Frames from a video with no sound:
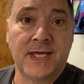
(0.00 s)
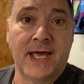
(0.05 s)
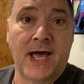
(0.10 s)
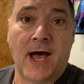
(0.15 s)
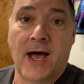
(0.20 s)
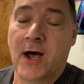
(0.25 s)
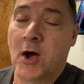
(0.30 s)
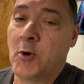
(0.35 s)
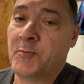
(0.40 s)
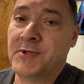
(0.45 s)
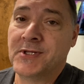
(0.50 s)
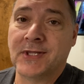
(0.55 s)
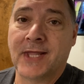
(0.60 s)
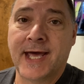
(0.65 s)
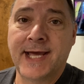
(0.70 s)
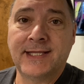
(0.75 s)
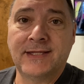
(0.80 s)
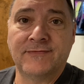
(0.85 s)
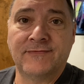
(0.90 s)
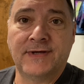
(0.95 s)
I hope you
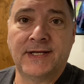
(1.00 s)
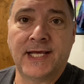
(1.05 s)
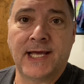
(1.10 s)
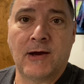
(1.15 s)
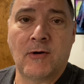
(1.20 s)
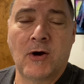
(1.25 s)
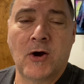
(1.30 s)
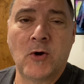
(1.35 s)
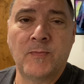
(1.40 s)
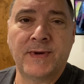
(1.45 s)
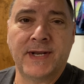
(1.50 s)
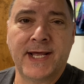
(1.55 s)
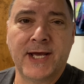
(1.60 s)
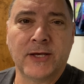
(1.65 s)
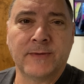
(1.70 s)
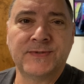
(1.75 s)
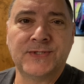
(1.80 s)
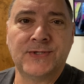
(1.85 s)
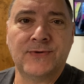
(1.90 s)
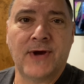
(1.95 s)
liked the video. I hope it
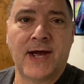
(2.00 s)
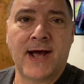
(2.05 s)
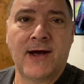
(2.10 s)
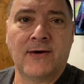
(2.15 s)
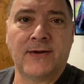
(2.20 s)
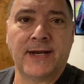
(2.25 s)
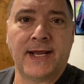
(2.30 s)
helps you out.